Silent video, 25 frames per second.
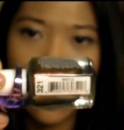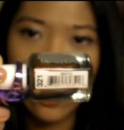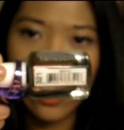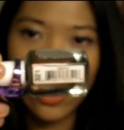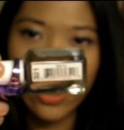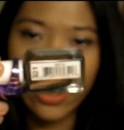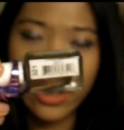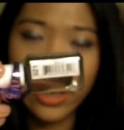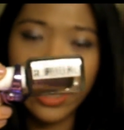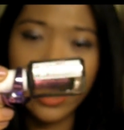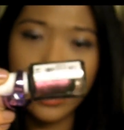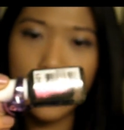
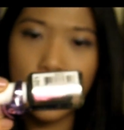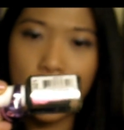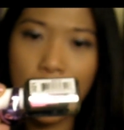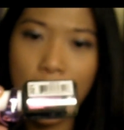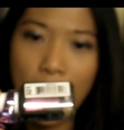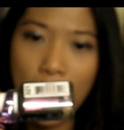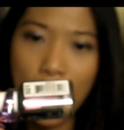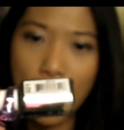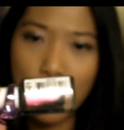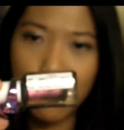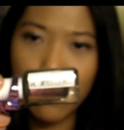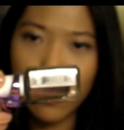The
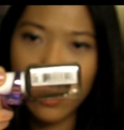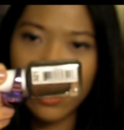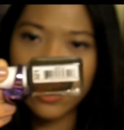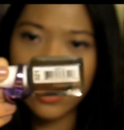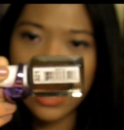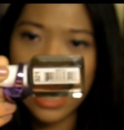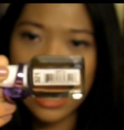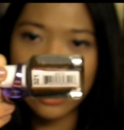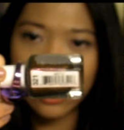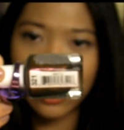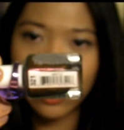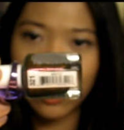camera is
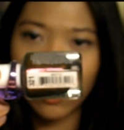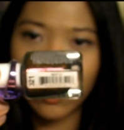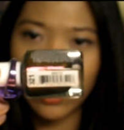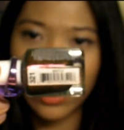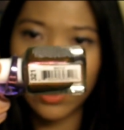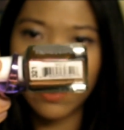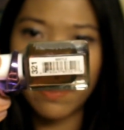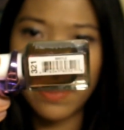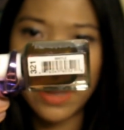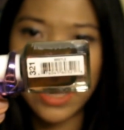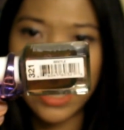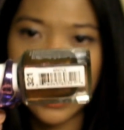actually
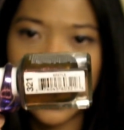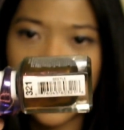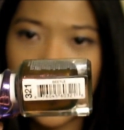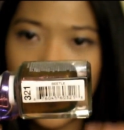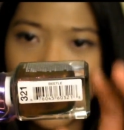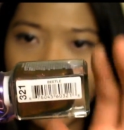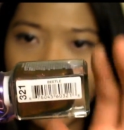only picking